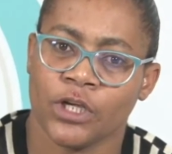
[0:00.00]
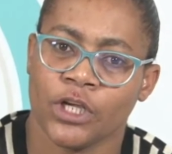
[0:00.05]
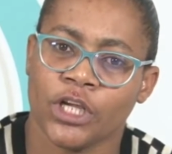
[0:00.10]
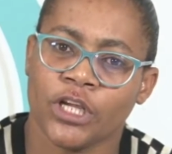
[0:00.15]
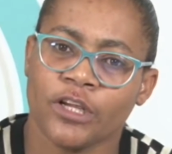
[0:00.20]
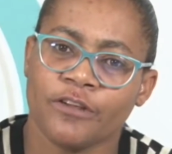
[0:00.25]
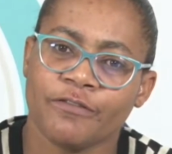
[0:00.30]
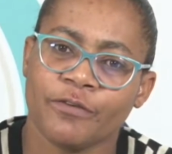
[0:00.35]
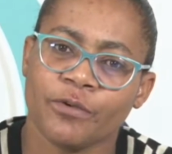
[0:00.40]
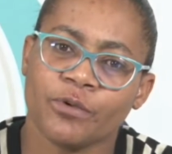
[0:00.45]

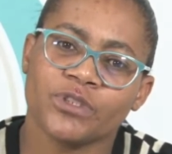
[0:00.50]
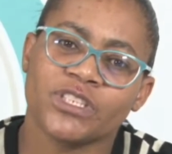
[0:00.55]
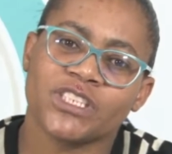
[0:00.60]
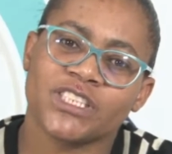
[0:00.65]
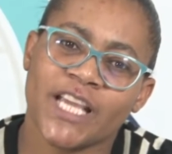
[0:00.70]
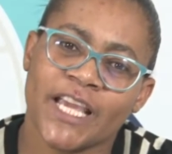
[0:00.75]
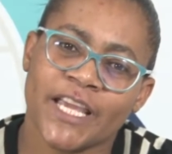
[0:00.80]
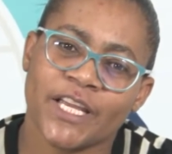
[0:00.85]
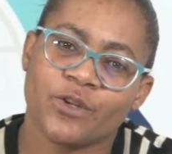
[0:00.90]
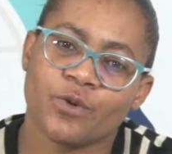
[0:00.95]
If you
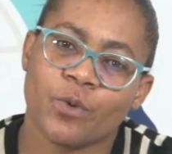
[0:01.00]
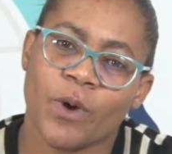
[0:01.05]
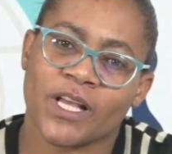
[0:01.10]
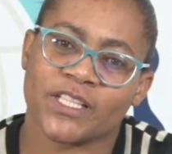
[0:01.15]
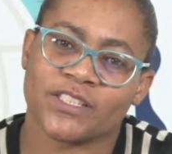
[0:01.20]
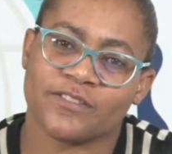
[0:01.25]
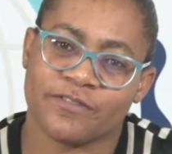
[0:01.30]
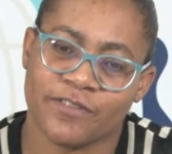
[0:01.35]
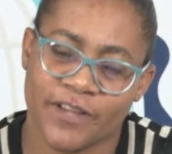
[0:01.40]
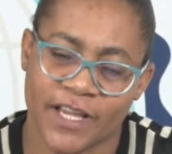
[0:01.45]
say it
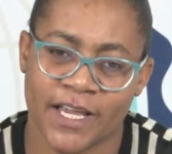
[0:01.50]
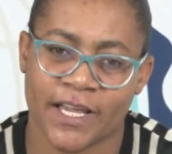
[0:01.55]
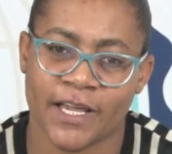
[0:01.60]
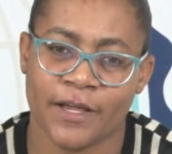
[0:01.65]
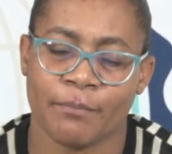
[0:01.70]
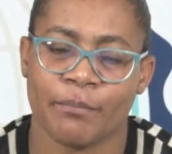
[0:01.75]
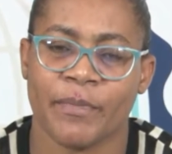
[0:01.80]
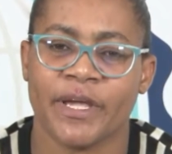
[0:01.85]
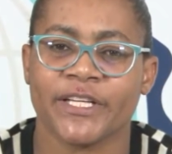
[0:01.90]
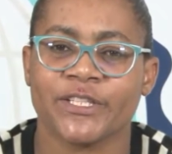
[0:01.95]
was
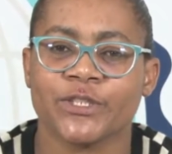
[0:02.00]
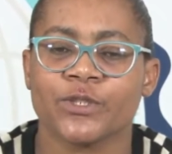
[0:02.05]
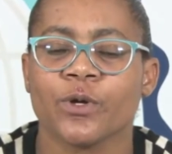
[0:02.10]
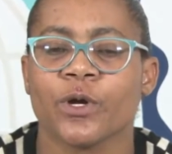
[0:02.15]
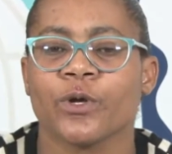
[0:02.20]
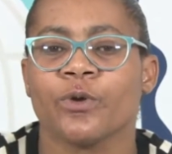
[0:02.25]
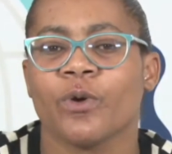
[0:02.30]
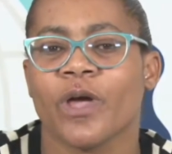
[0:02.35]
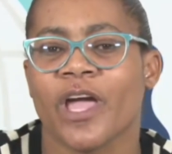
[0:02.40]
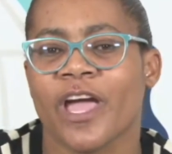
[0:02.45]
fair, make
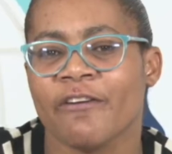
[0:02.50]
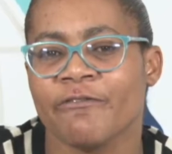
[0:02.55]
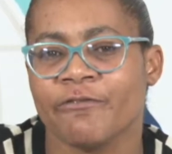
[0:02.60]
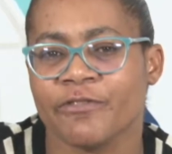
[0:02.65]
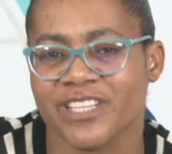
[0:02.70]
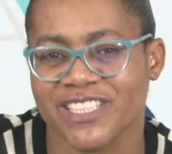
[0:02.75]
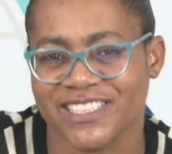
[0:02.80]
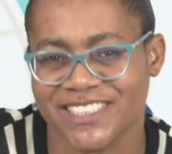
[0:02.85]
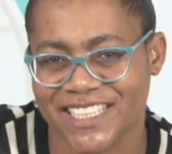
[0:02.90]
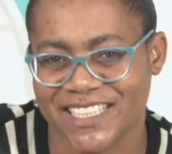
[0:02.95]
sure you have
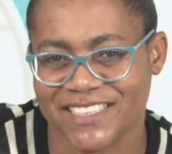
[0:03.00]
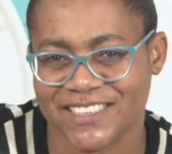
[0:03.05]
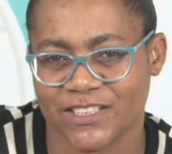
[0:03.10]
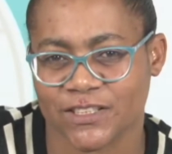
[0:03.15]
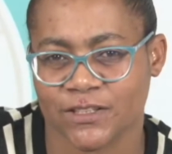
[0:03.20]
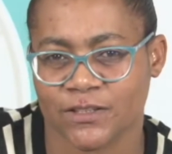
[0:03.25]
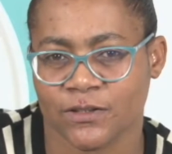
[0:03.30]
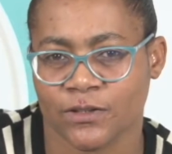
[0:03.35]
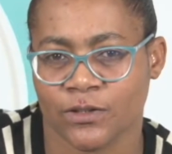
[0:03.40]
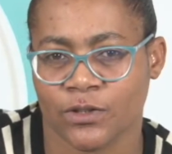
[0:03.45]

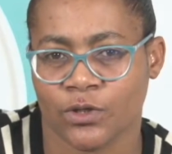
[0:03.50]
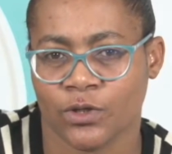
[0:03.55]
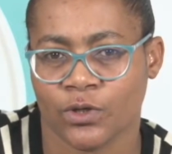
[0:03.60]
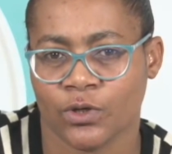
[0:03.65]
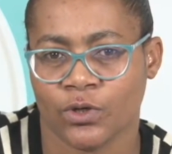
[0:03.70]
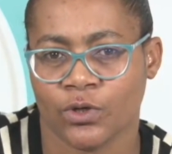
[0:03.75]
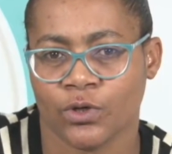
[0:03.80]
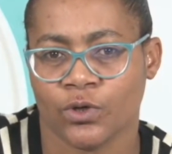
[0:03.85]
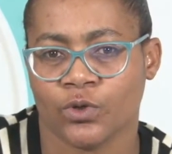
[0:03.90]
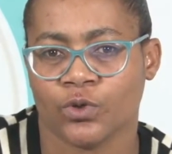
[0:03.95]
reasons
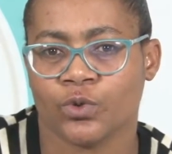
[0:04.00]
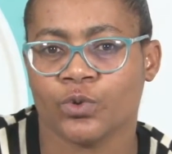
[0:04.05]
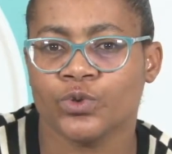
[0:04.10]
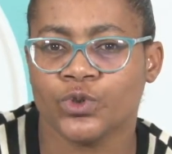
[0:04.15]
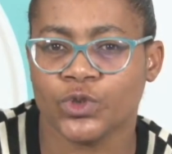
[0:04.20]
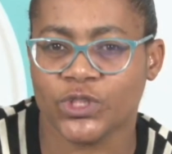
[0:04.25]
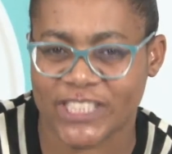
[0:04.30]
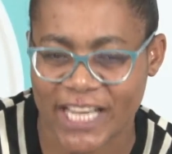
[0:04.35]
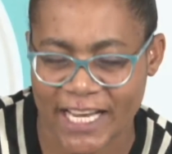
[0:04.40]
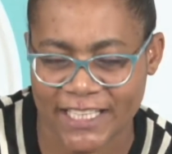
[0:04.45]
to
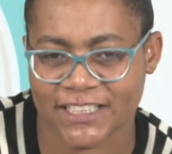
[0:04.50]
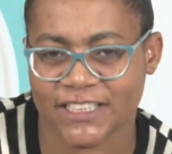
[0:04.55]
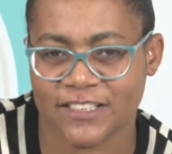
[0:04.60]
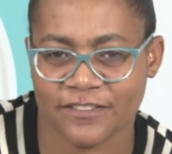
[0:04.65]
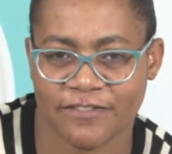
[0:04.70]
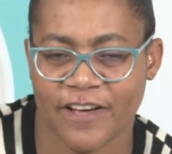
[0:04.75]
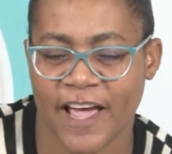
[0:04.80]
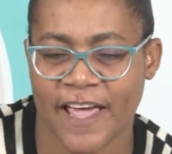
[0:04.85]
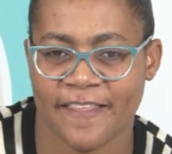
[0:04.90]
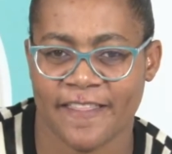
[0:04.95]

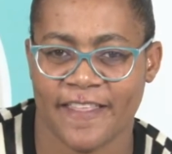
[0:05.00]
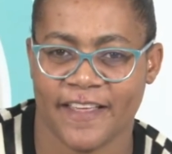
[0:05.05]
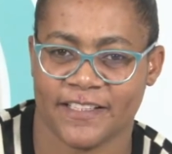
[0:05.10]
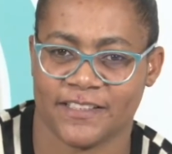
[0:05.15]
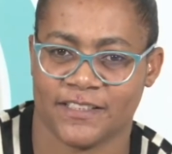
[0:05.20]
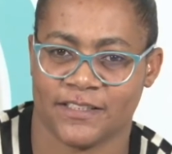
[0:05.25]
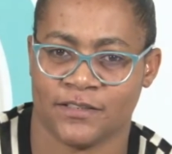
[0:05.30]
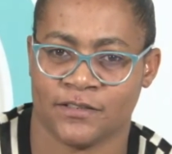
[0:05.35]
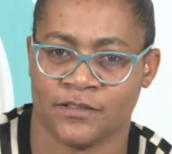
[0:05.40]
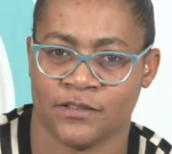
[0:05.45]
justify
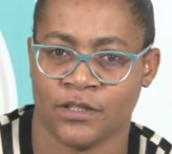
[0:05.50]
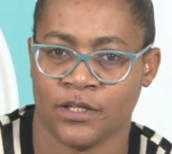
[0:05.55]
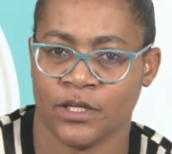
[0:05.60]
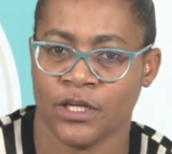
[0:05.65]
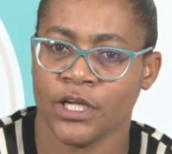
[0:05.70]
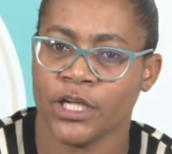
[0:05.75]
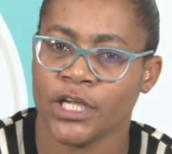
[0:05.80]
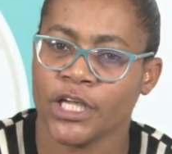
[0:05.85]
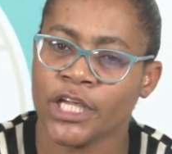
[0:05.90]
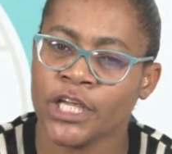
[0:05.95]
that.
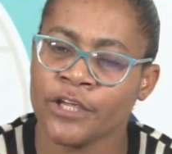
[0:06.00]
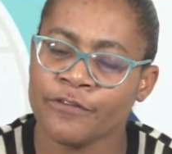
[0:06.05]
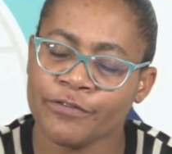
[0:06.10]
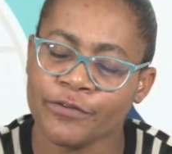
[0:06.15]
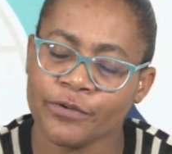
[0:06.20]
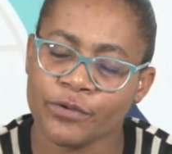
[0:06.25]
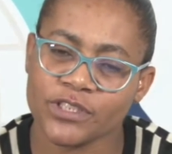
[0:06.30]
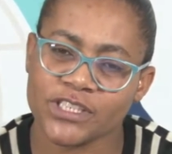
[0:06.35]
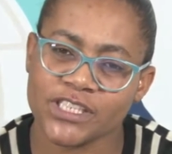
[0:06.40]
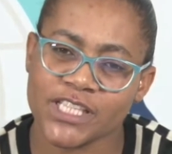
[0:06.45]
If
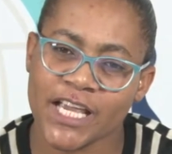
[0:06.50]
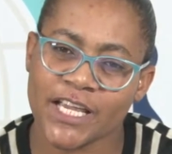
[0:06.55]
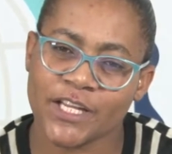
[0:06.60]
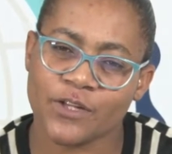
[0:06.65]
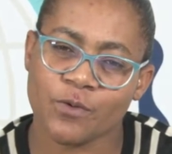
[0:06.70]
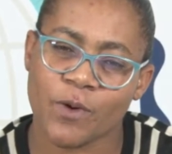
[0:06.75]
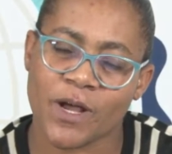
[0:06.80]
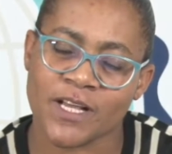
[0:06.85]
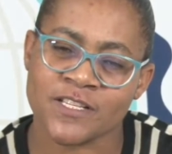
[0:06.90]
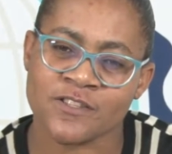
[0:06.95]
you say
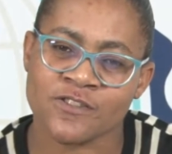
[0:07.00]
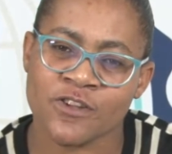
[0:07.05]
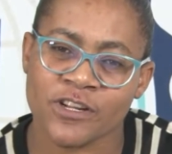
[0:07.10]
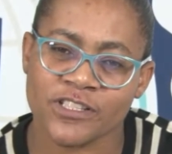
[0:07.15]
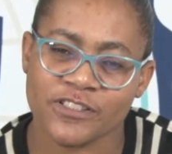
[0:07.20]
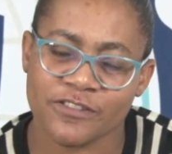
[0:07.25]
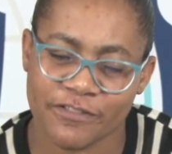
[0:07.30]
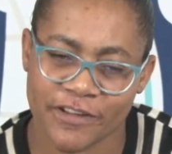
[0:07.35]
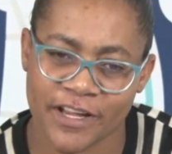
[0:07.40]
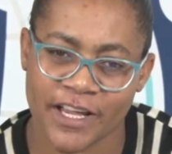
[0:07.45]
it was
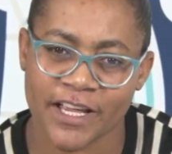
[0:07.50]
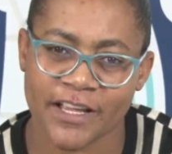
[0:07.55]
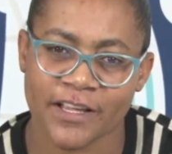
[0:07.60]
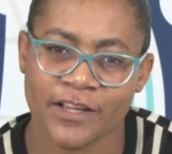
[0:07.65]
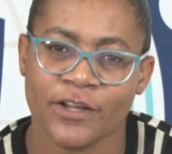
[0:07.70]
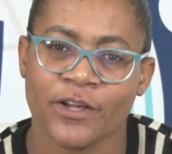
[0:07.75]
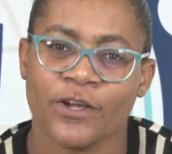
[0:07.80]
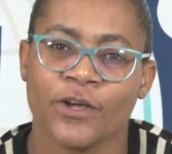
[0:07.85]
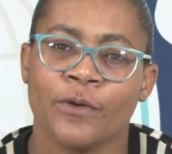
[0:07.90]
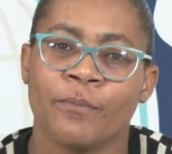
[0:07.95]
not fair,
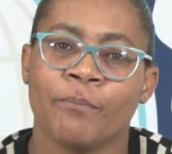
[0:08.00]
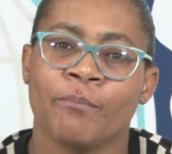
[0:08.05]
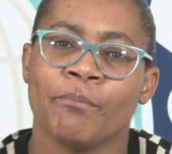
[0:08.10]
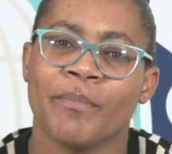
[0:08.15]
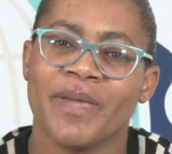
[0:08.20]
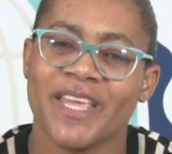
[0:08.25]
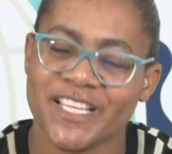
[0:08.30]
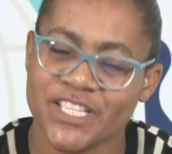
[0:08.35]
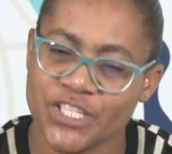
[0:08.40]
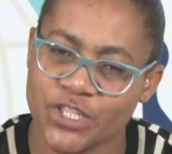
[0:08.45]

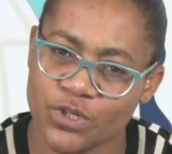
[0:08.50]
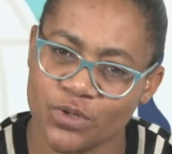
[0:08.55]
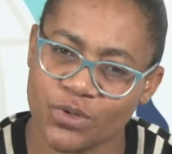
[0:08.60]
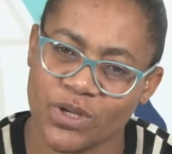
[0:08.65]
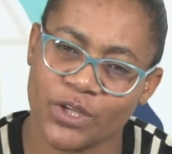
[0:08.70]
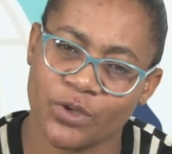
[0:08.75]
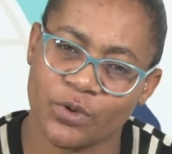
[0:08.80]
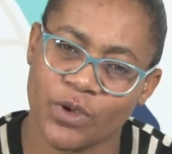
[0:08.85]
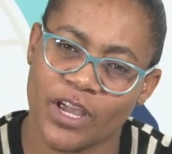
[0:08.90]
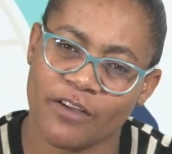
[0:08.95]
make sure
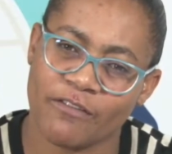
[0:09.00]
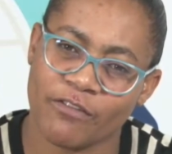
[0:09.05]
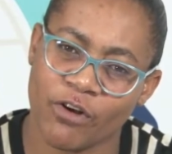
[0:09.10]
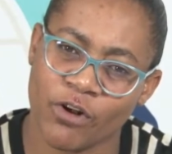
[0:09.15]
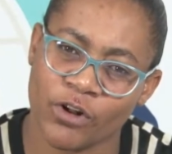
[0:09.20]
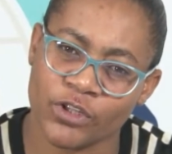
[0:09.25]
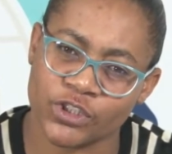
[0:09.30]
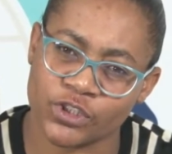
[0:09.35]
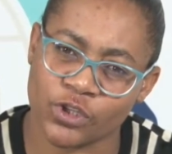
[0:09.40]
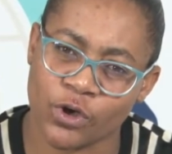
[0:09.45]
you have
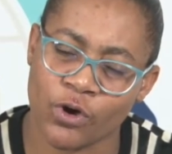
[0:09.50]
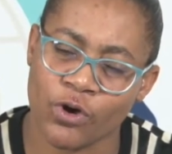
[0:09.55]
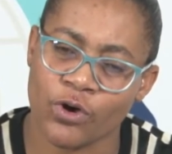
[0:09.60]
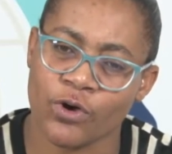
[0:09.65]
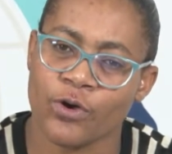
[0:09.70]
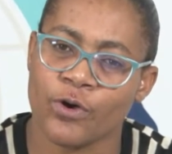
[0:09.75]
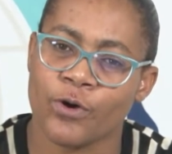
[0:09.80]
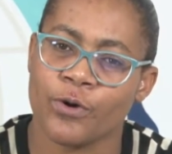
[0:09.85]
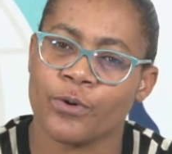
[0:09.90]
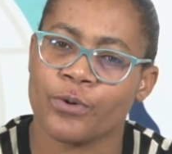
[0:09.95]
also
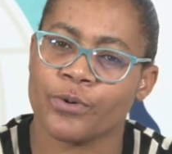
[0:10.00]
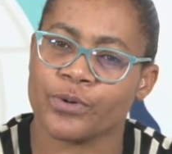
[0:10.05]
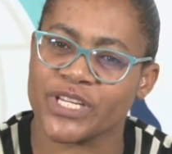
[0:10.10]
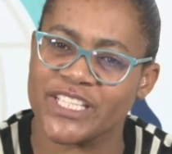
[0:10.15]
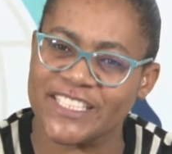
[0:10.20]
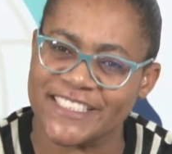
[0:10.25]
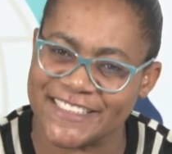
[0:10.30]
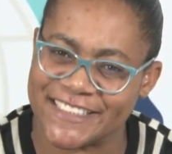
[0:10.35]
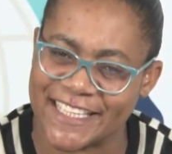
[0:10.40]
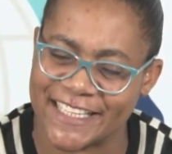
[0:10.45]

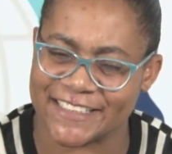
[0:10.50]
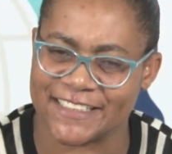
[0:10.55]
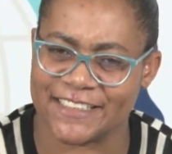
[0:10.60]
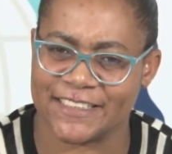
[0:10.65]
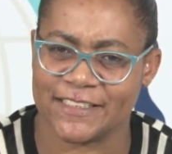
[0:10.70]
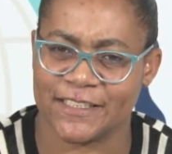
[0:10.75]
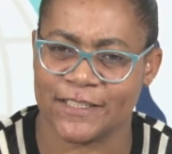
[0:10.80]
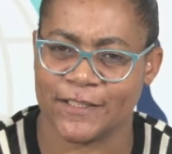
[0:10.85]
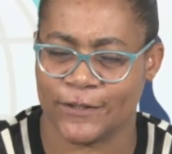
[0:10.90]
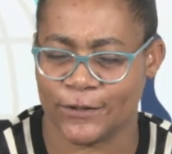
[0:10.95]

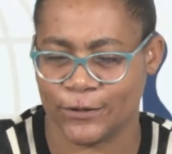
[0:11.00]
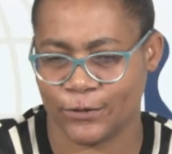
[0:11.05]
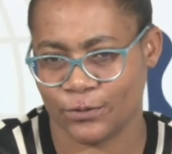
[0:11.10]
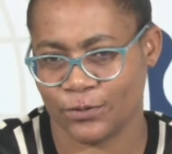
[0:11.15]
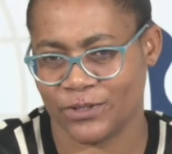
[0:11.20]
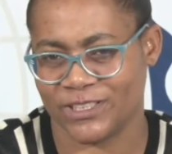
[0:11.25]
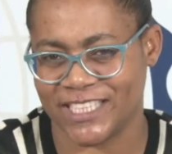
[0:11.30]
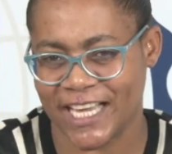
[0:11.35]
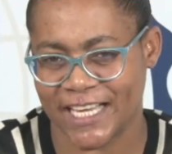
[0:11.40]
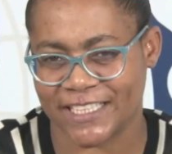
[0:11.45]
reasons
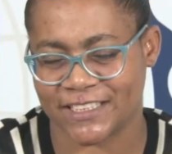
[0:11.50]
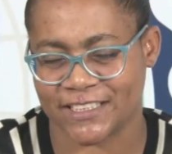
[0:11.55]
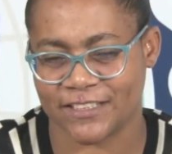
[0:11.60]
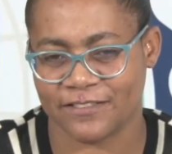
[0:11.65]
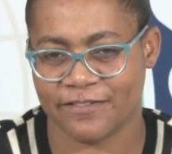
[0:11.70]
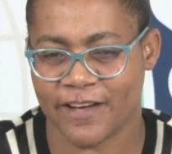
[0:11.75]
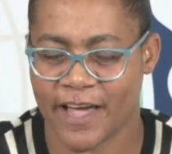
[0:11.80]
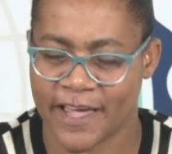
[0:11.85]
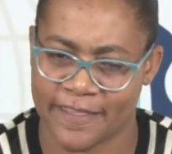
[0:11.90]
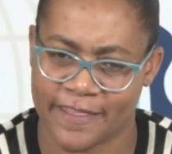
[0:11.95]
to
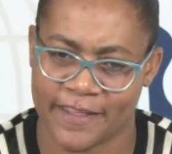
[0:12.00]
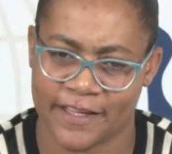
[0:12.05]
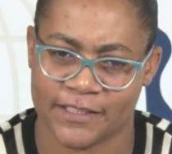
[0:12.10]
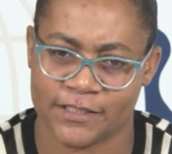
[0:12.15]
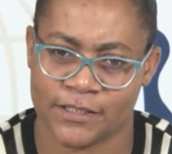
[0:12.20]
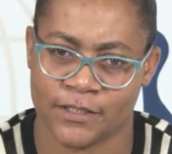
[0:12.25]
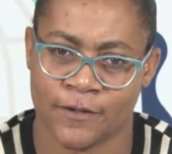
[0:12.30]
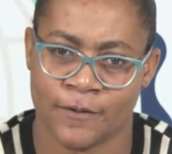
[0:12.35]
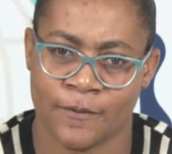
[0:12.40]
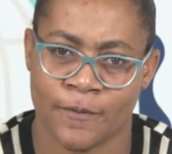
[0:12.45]
justify that.